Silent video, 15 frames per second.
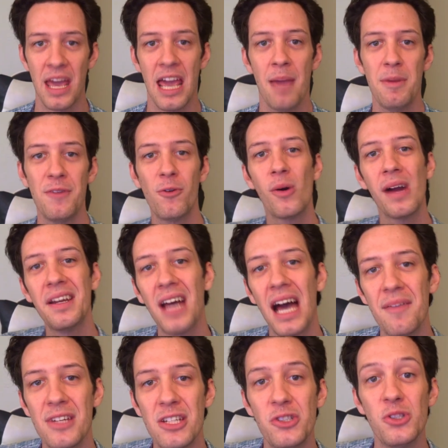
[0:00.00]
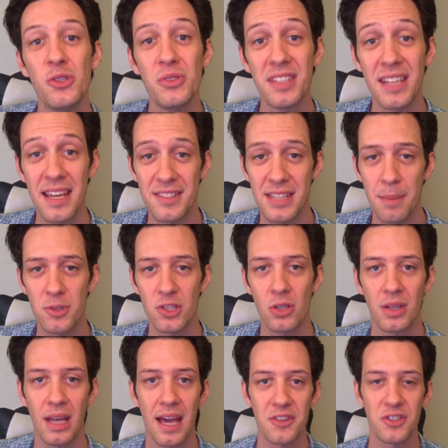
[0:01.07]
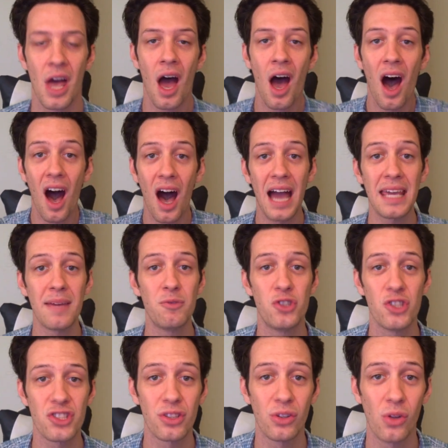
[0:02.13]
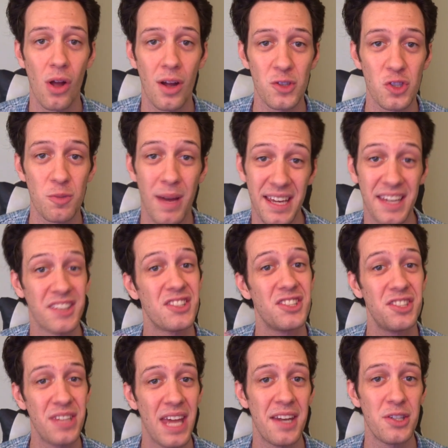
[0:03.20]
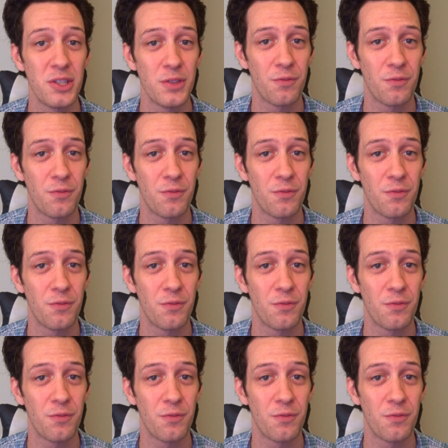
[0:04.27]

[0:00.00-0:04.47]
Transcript: And before I dive into today's episode, guys, I have just launched my extended